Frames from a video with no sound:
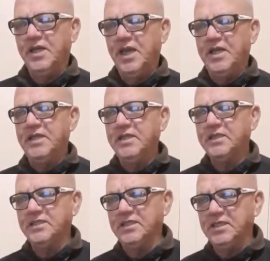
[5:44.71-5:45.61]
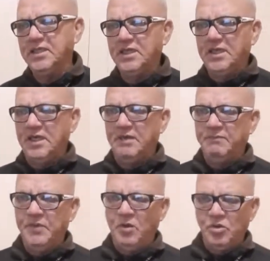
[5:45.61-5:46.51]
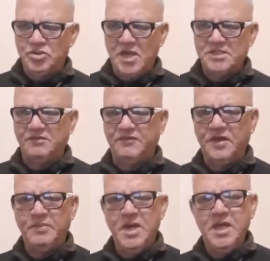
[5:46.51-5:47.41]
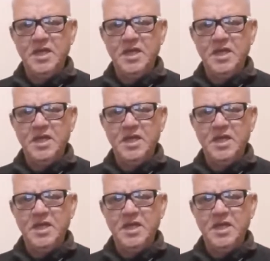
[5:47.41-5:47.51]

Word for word: And yet, here um, also as a verb,